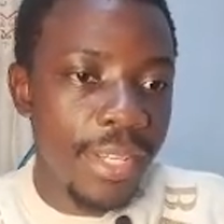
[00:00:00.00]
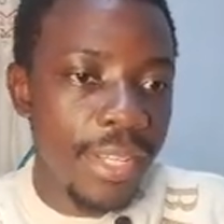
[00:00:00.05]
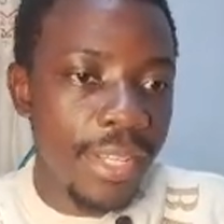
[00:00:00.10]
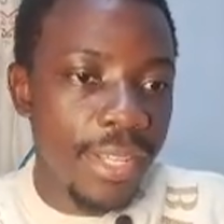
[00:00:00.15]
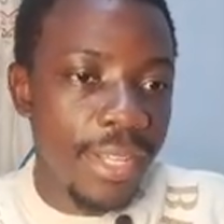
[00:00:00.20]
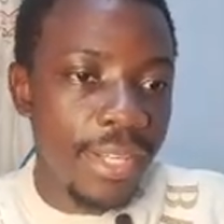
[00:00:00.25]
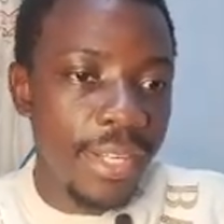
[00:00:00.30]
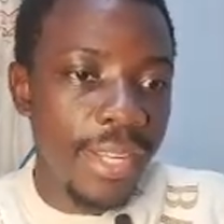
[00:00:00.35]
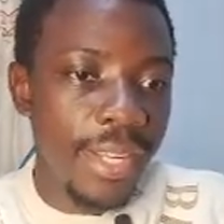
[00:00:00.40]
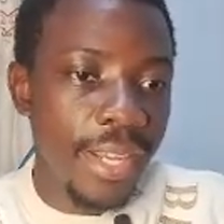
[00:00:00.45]

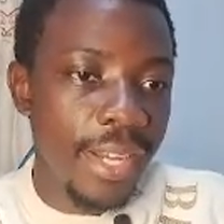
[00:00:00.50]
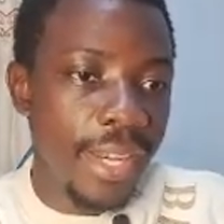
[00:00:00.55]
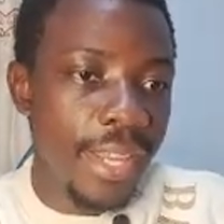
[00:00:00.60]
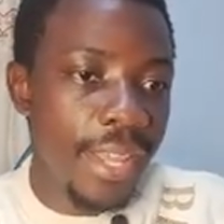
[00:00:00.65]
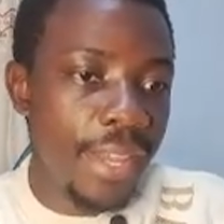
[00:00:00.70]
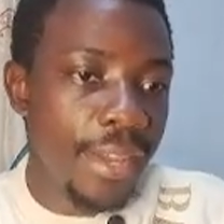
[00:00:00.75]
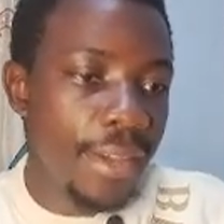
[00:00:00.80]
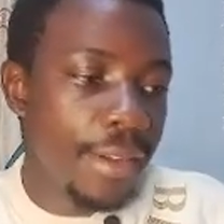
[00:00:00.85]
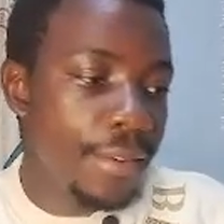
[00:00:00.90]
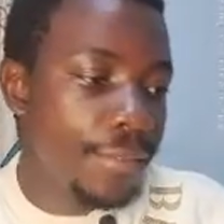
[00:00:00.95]
declare
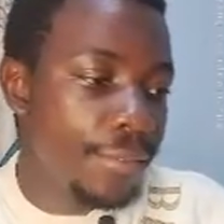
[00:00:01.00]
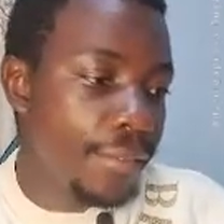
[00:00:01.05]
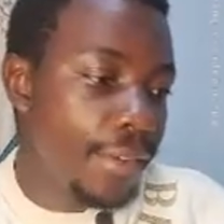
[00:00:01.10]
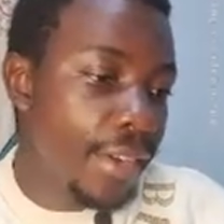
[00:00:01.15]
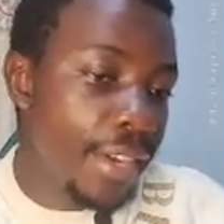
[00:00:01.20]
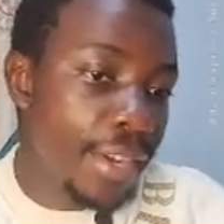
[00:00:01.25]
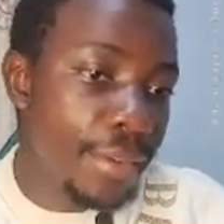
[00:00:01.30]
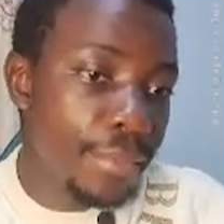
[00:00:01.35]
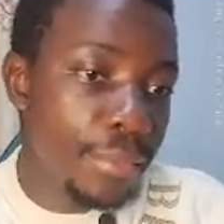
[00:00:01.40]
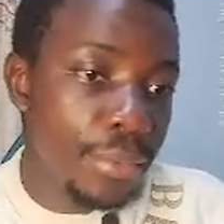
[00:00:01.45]
a
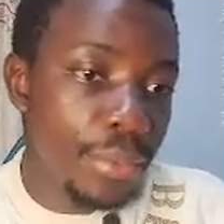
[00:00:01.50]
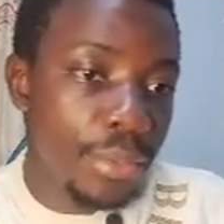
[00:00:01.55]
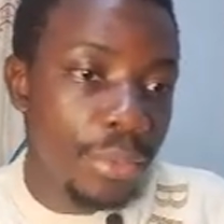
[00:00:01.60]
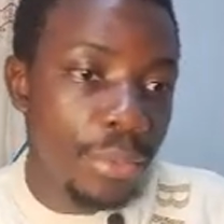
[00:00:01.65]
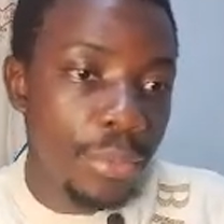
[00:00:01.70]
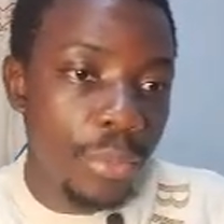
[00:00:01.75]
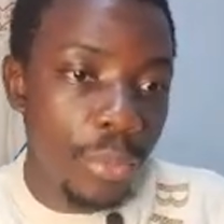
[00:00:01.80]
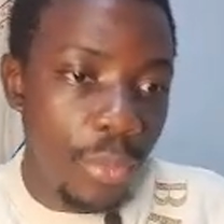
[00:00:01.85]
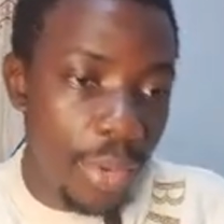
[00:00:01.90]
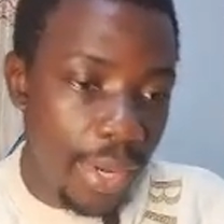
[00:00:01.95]
variable
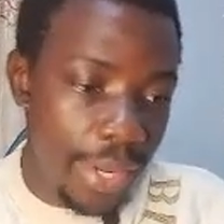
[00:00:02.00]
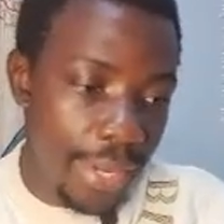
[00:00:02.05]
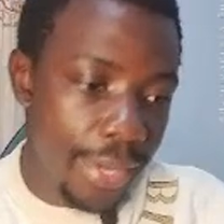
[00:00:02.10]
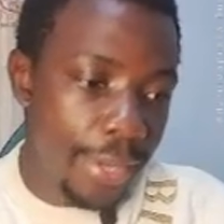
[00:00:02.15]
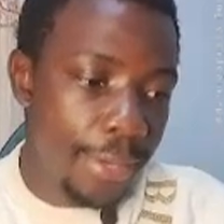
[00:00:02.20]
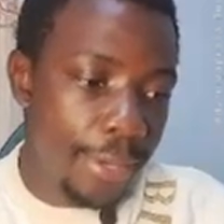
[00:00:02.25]
y